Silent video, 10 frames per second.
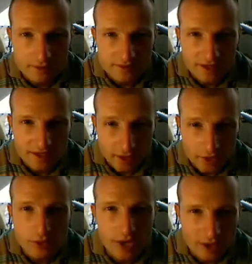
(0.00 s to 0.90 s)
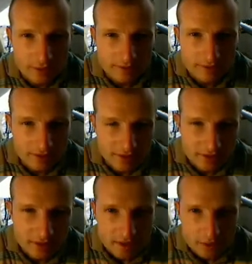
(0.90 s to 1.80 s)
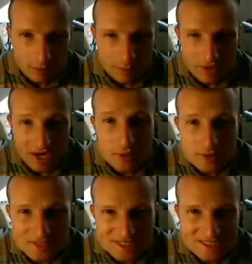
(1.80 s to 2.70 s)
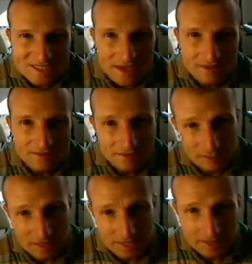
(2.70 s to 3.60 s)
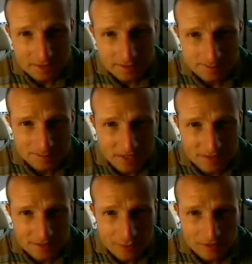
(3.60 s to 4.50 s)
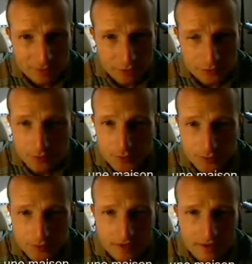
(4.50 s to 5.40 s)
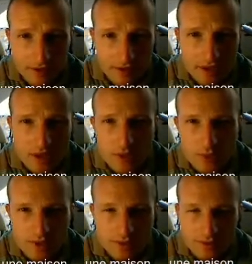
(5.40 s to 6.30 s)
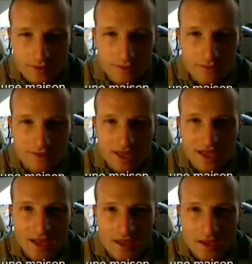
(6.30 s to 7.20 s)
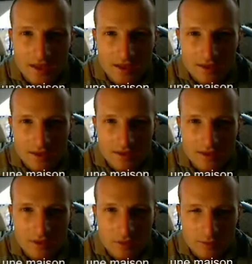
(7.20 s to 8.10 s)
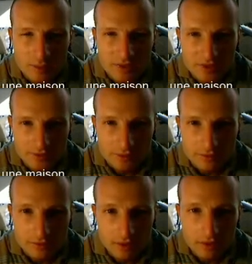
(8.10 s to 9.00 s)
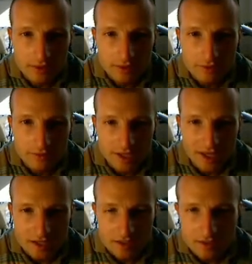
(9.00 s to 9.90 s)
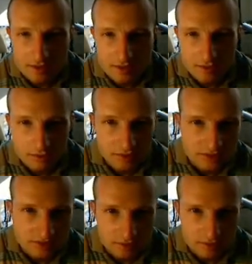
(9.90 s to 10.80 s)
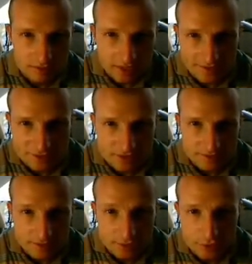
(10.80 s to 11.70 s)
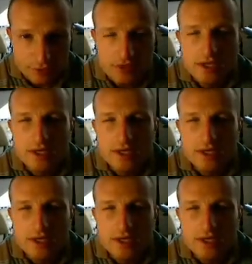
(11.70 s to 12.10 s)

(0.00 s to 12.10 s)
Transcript: What's that? A new house. Remember, house is feminine, so we have to use une with nouvelle. Remember, there's nouveau and nouvelle, which is the adjective for new.